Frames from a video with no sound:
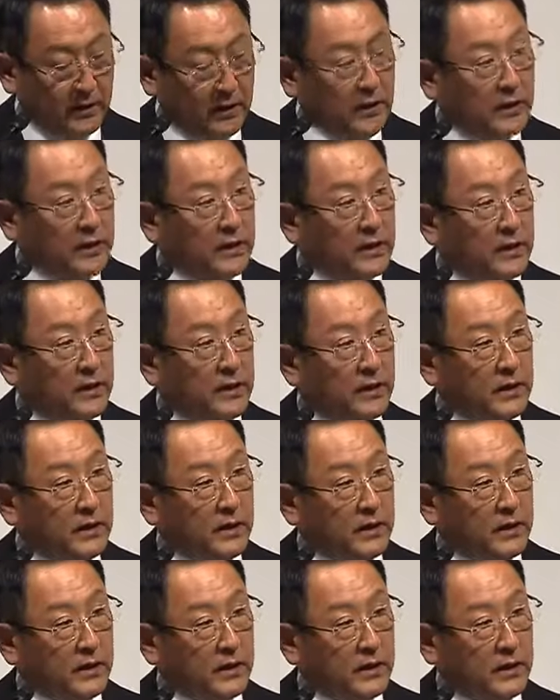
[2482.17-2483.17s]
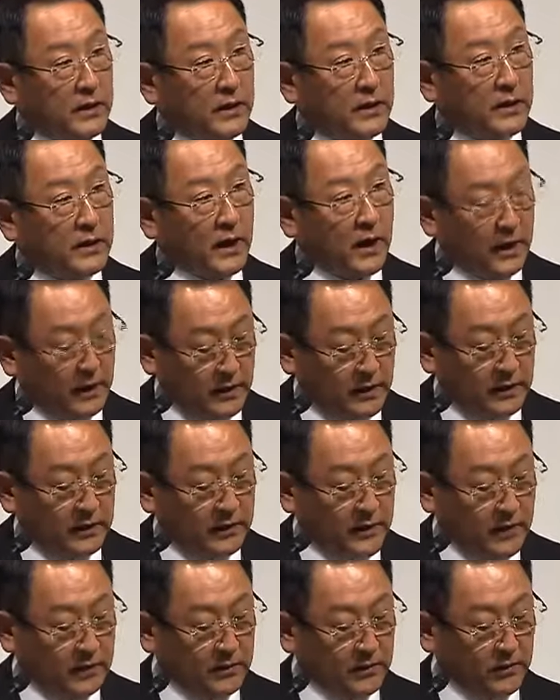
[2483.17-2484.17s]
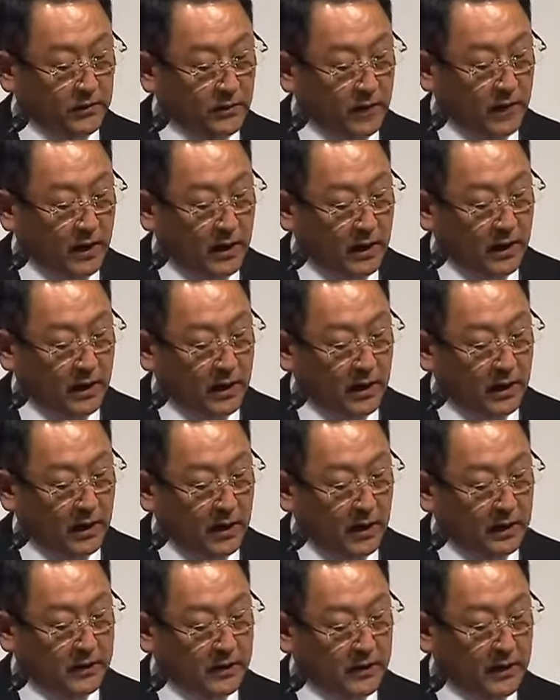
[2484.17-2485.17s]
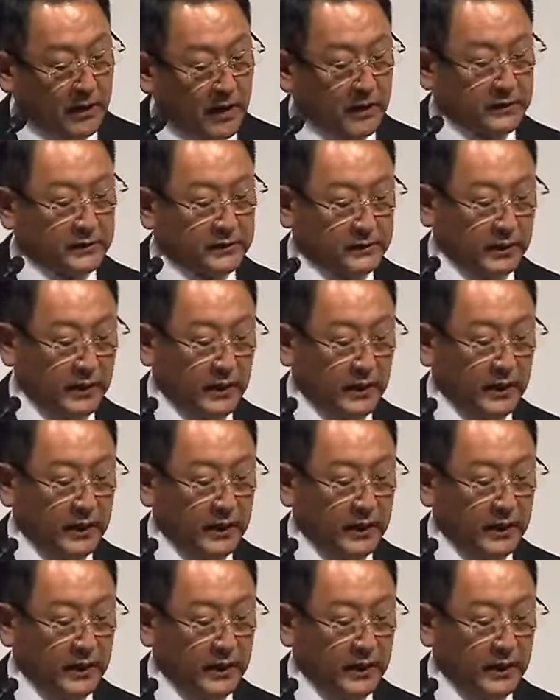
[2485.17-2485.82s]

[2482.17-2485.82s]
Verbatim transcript: to uh, explore the possibility